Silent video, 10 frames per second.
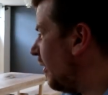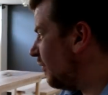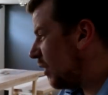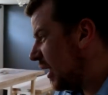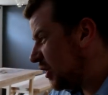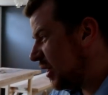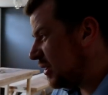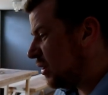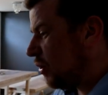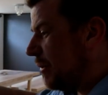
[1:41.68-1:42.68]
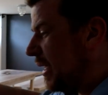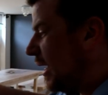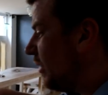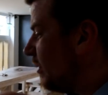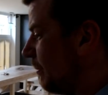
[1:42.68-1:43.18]
I've not had a chance to come in
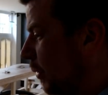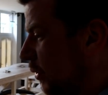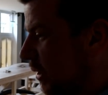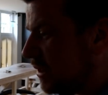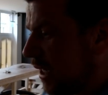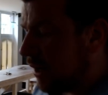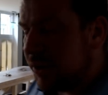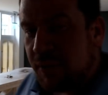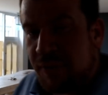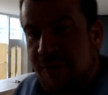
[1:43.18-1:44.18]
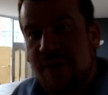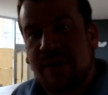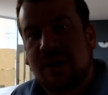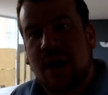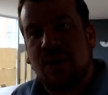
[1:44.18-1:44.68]
here and put a second or
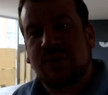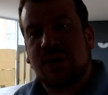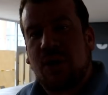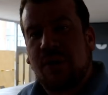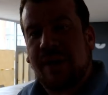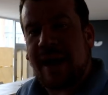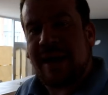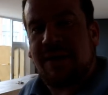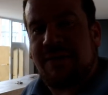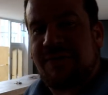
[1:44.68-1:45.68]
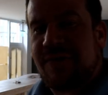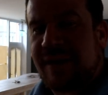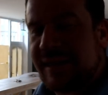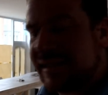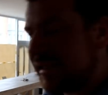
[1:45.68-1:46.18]
third coat on any of
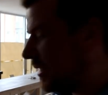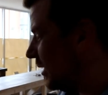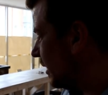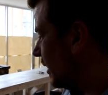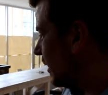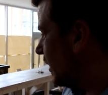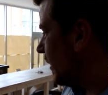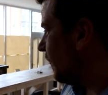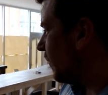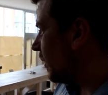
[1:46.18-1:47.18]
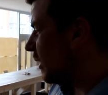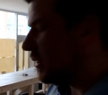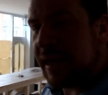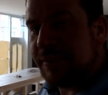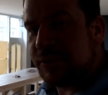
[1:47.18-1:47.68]
these
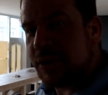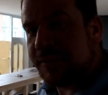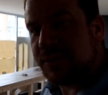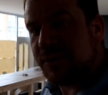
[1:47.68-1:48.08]
tabletops